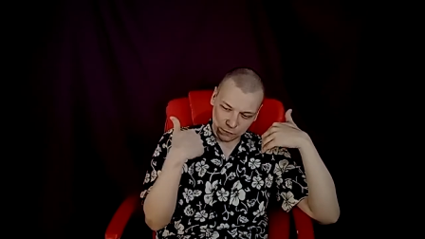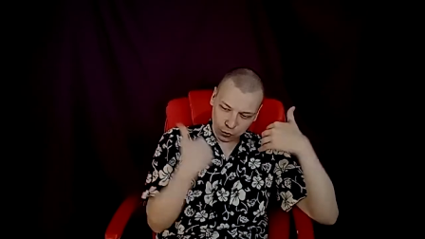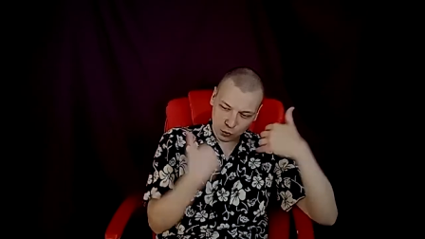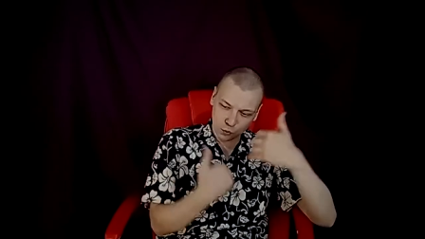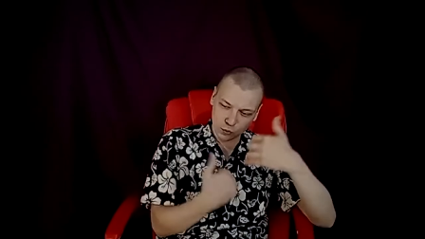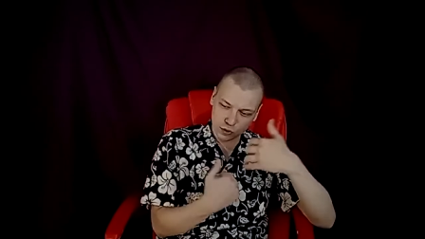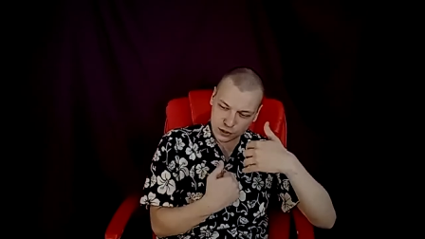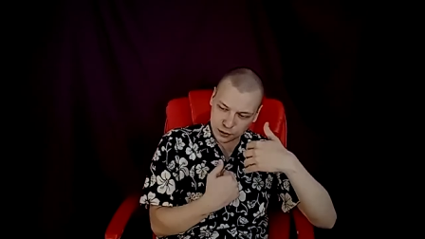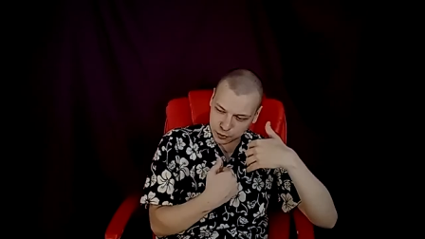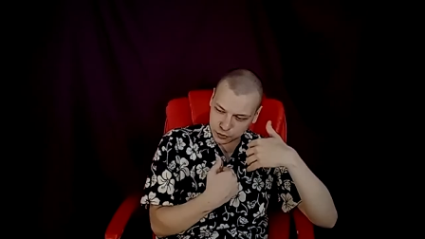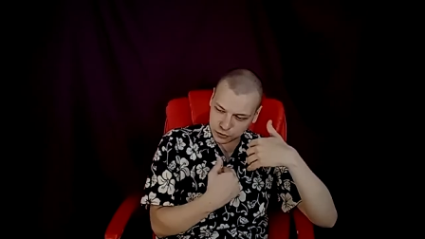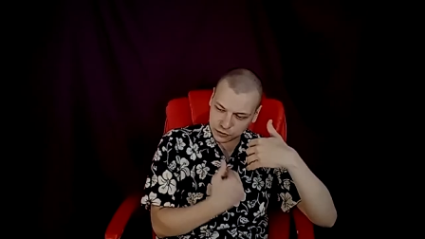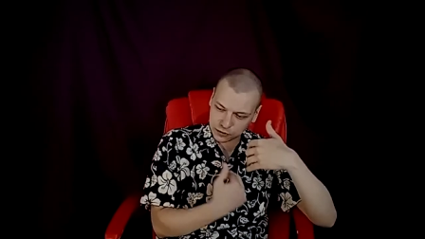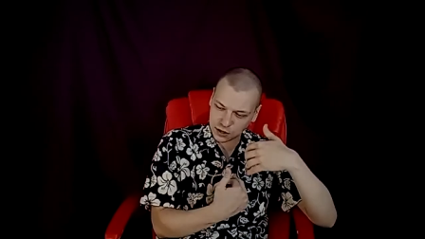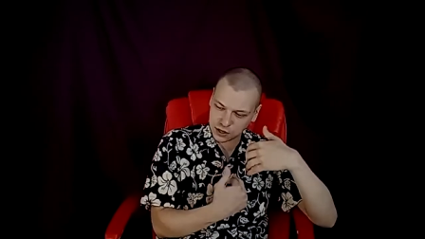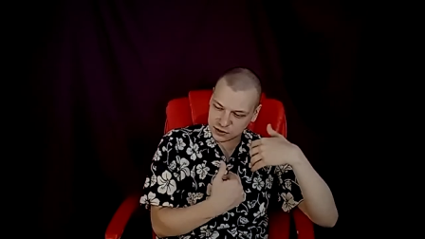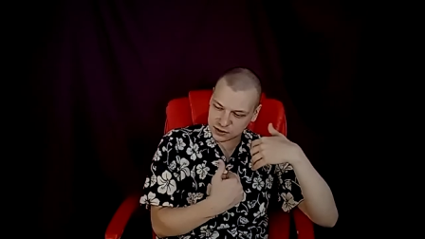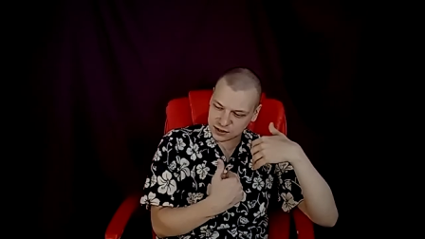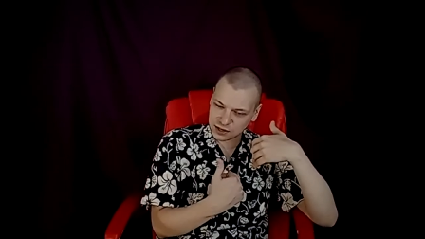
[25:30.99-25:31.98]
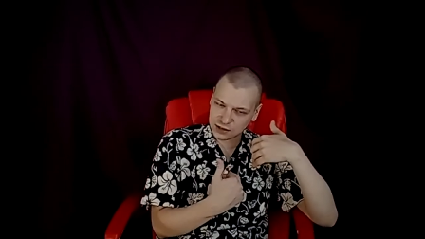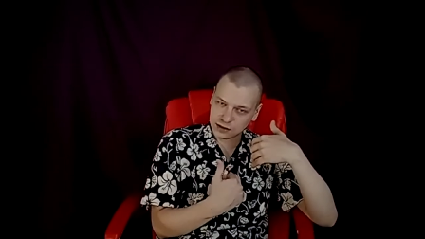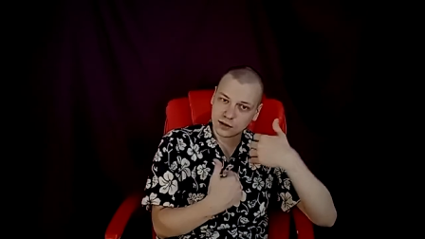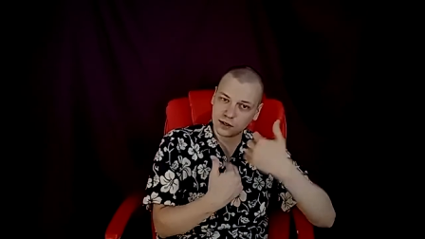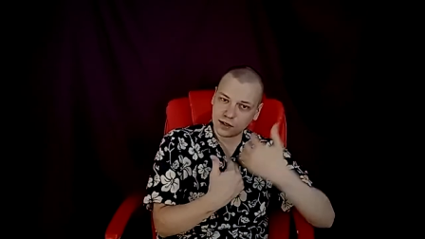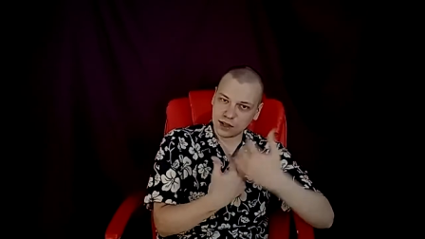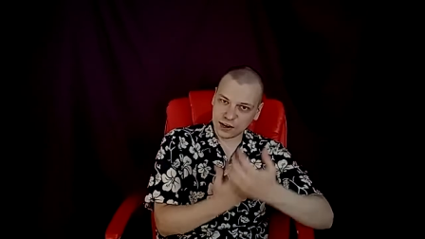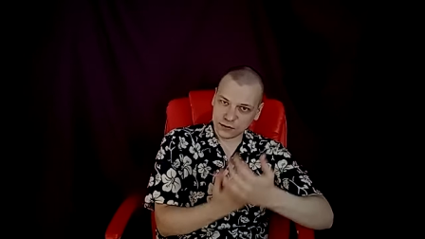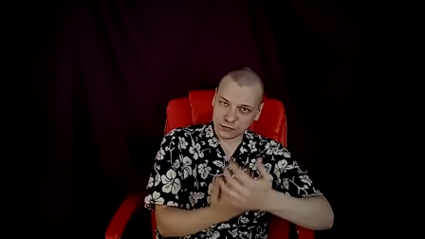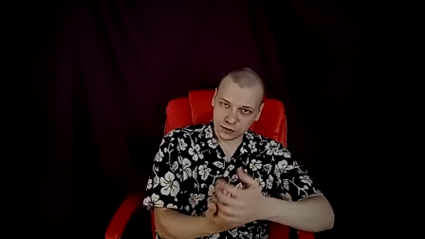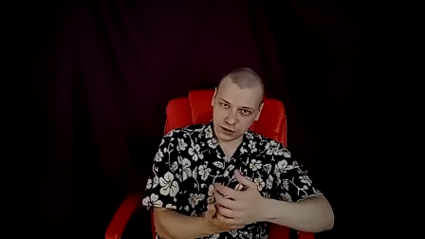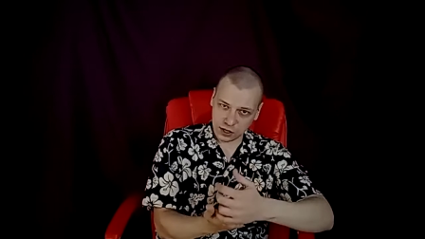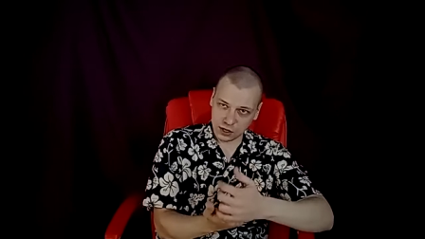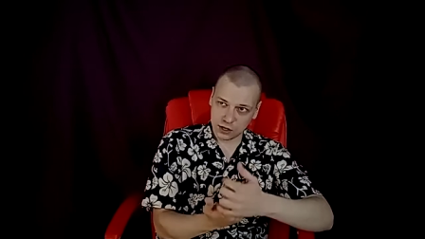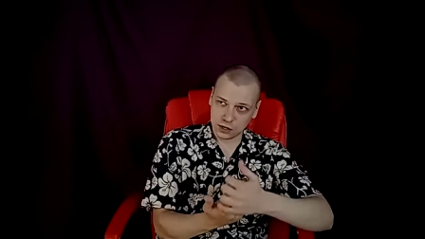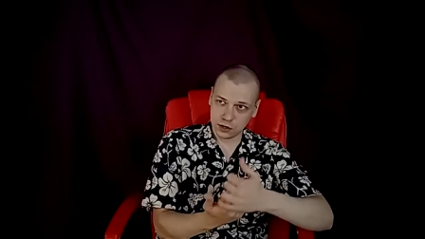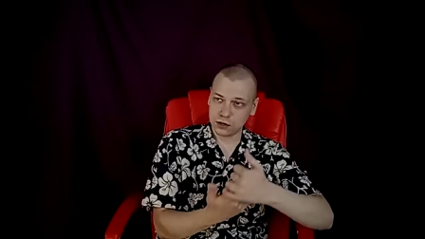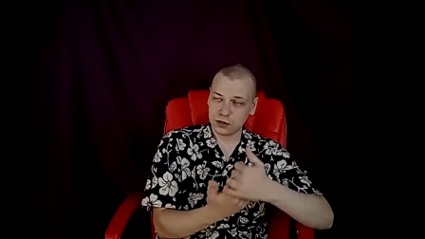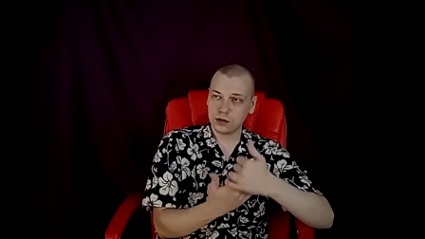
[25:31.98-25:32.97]
if you whisper things in the
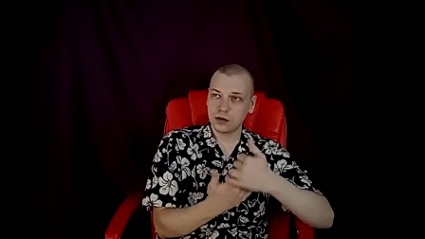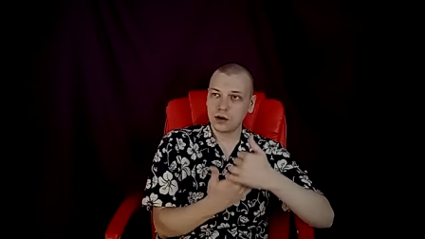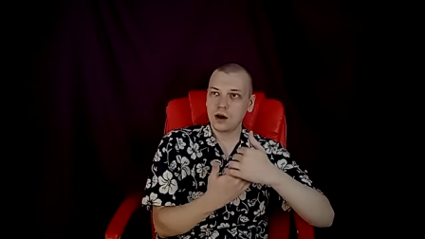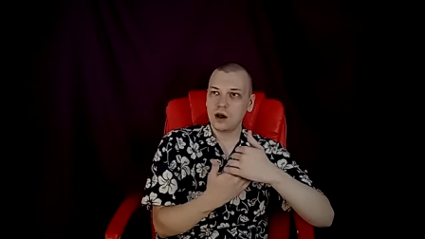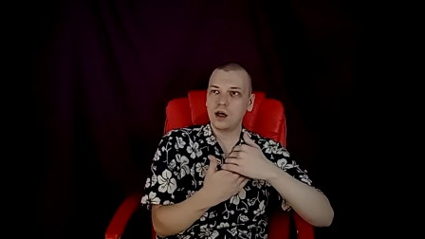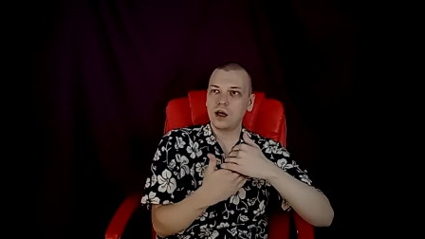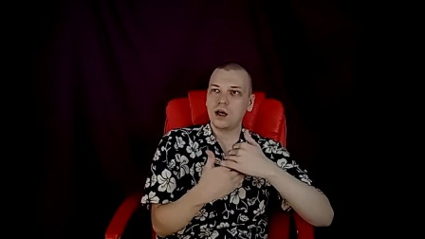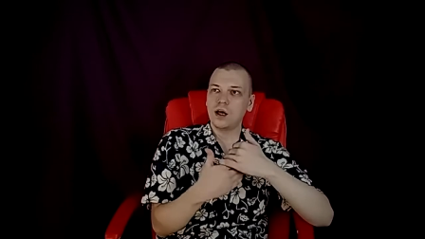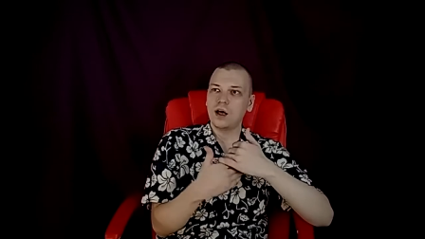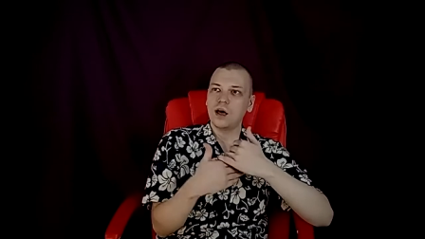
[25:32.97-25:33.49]
left ear,